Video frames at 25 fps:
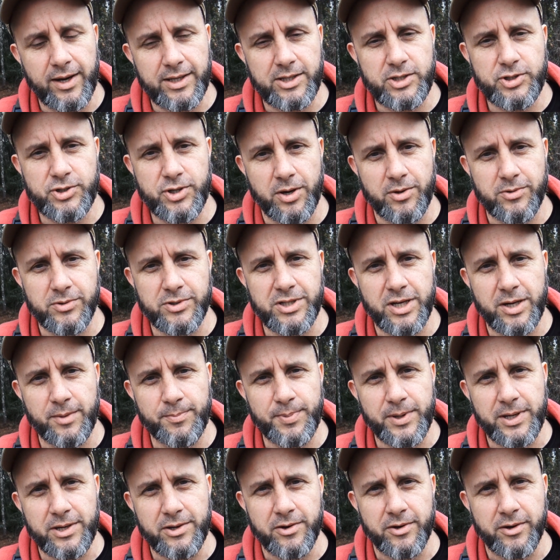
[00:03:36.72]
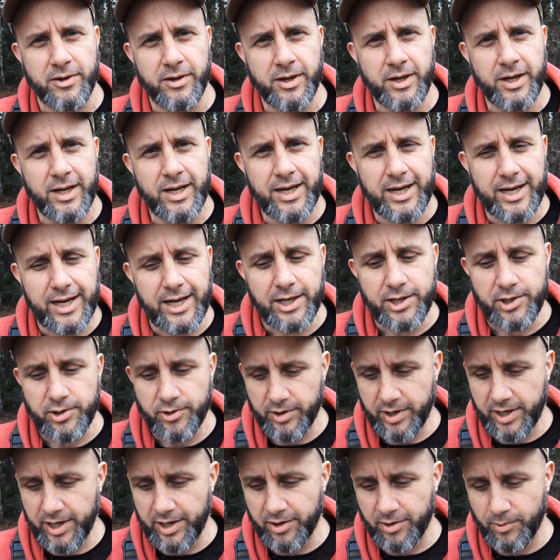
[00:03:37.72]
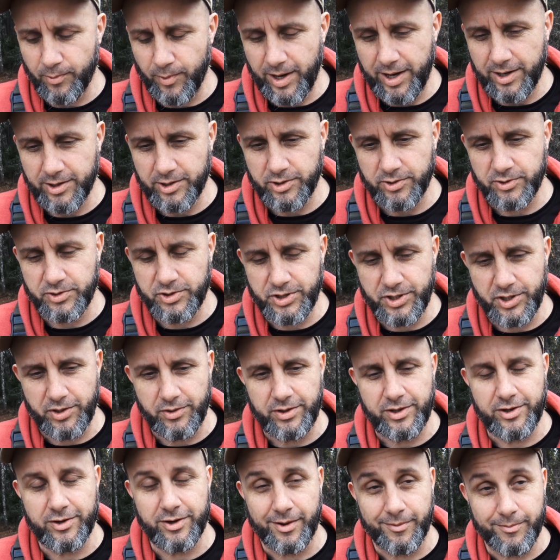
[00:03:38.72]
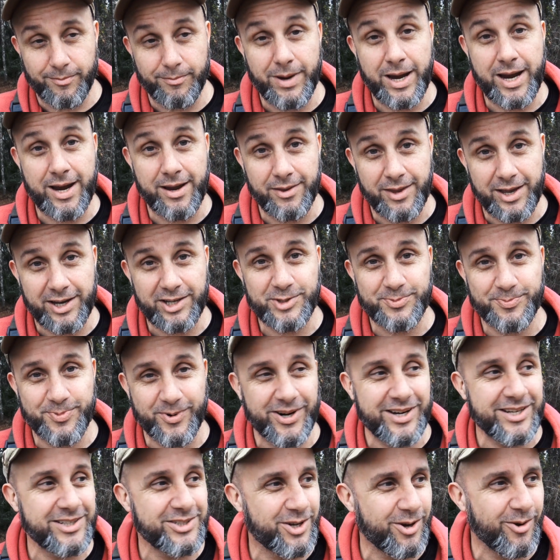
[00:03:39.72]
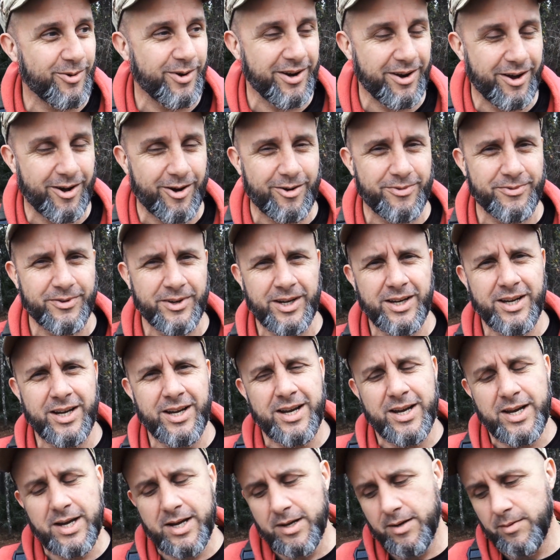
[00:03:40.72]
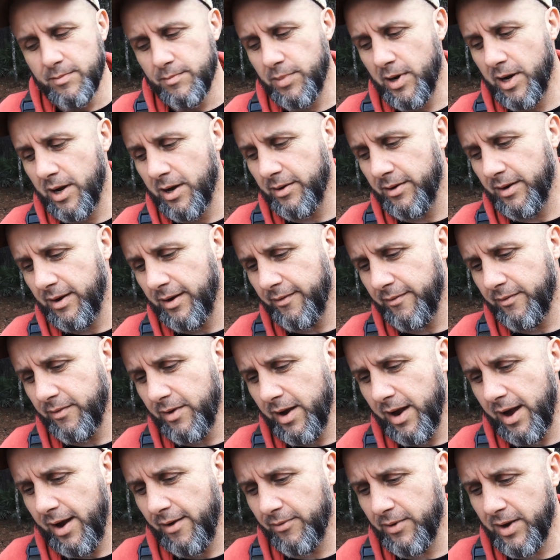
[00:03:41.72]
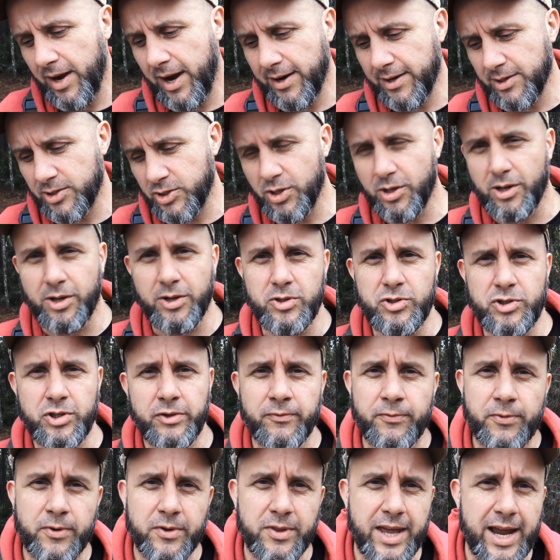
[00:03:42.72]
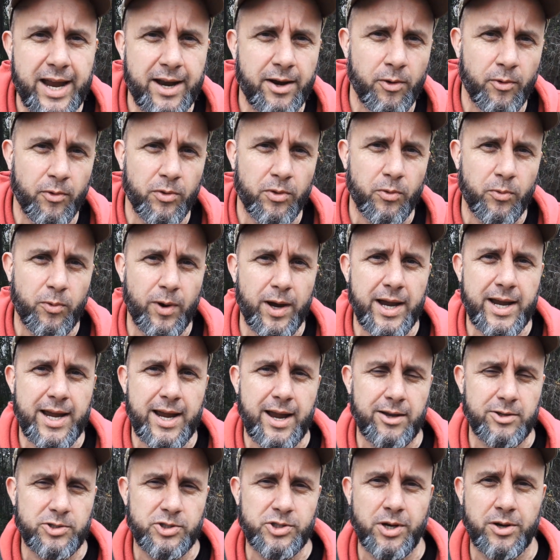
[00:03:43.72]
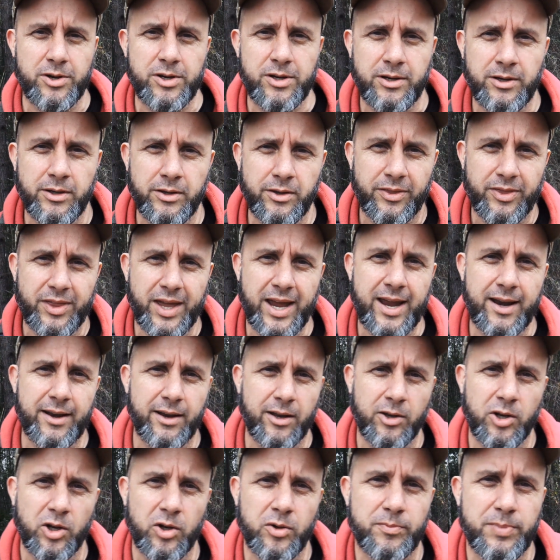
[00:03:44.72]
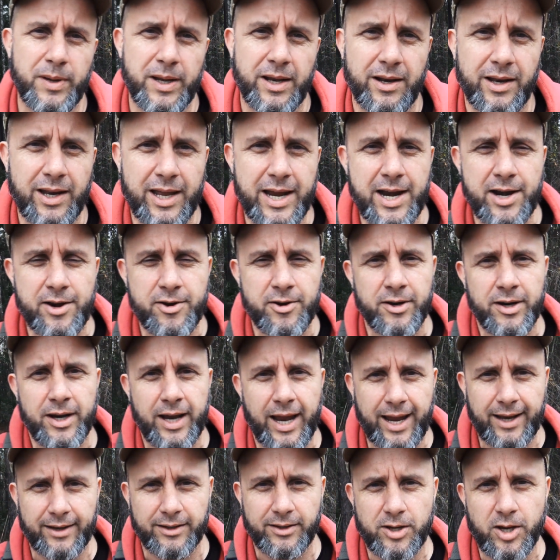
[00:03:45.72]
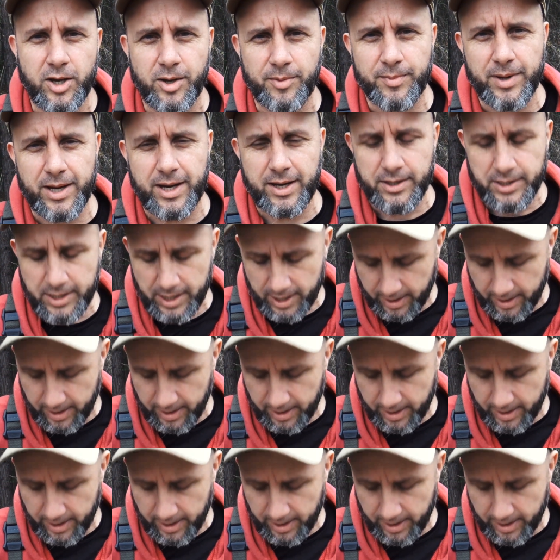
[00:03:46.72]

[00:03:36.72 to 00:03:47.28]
shows up in your ear while you're shooting. You go, man, that spring's going off. But I've got a solution for that on the way. I'll show you that a little bit later. It hadn't come in